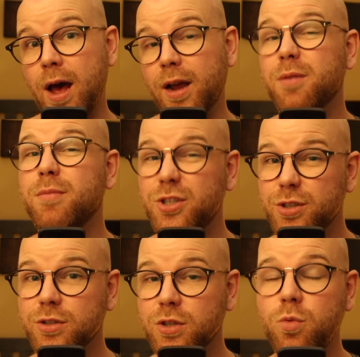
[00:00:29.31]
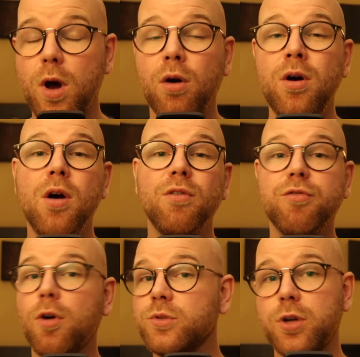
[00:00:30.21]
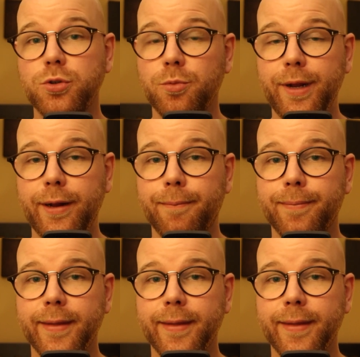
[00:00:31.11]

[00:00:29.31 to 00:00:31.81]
commissions as well from social media.